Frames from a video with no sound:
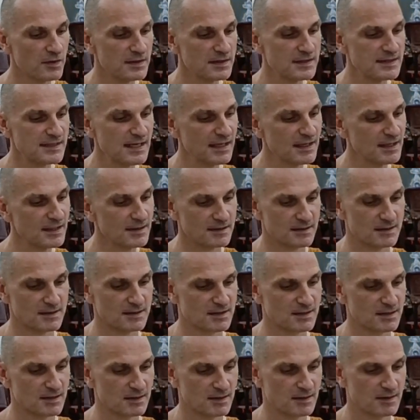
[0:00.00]

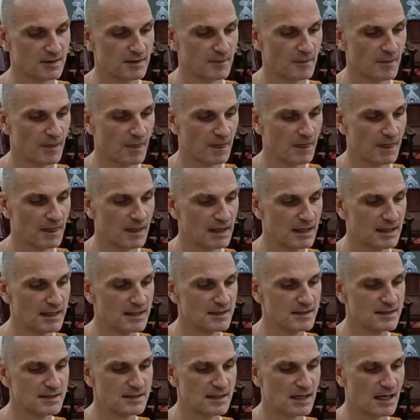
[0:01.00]
Second
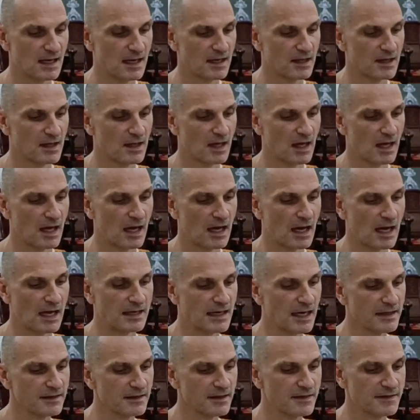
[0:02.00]
is
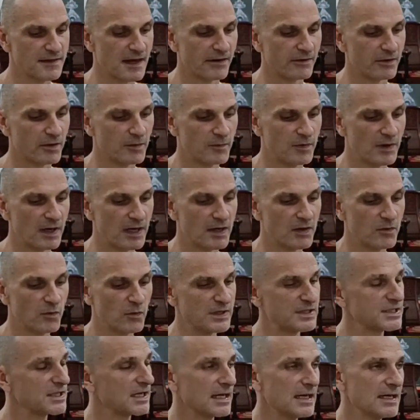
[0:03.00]
another thoroughbred
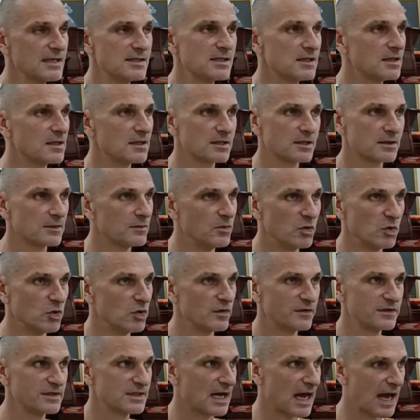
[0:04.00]
which isn't
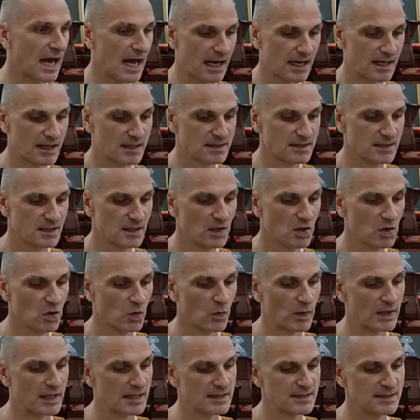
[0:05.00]
moved to act
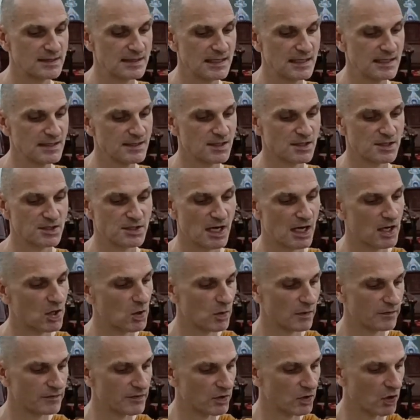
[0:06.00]
when it sees the
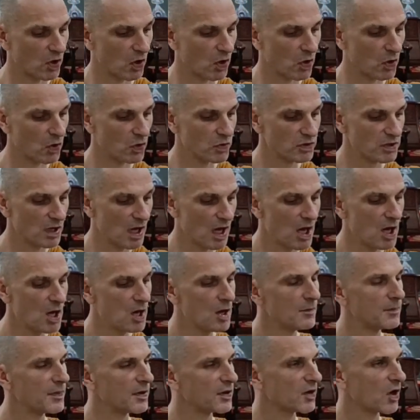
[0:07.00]
shadow of the goad,
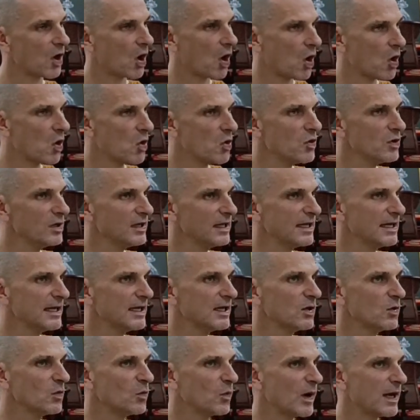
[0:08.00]
but
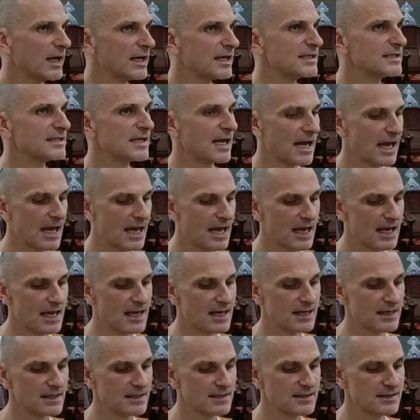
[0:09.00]
only when its
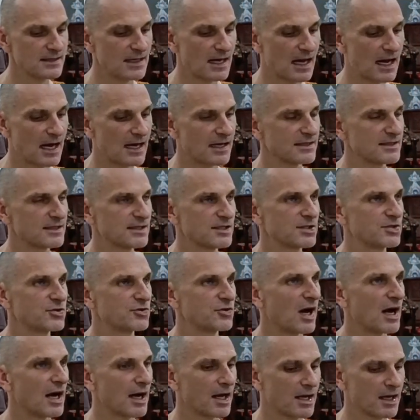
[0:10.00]
hairs are
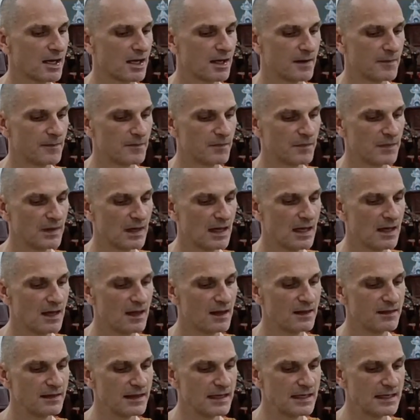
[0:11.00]
struck,
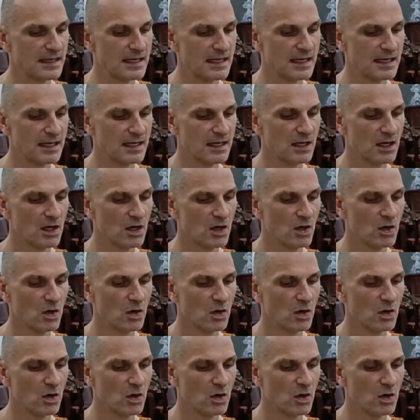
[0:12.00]
thinking,